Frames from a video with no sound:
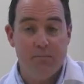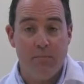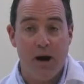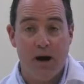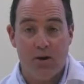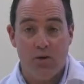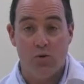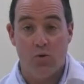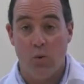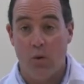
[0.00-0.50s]

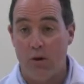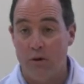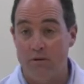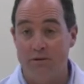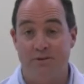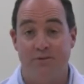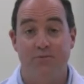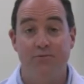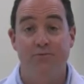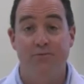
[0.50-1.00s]
bottled
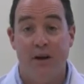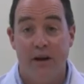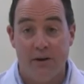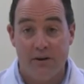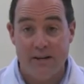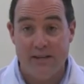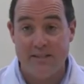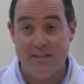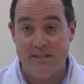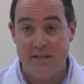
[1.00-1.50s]
waters are
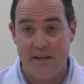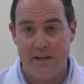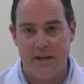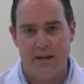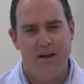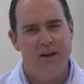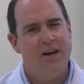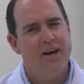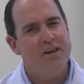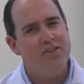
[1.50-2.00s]
very acidic
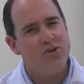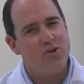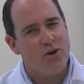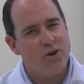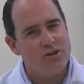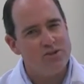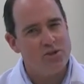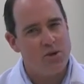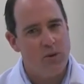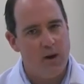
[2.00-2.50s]
and they're
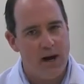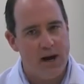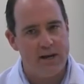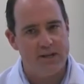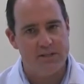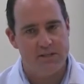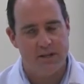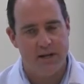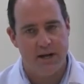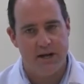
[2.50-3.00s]
also
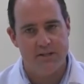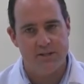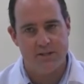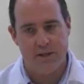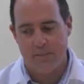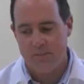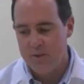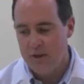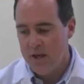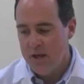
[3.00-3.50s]

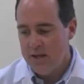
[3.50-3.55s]
oxidizing.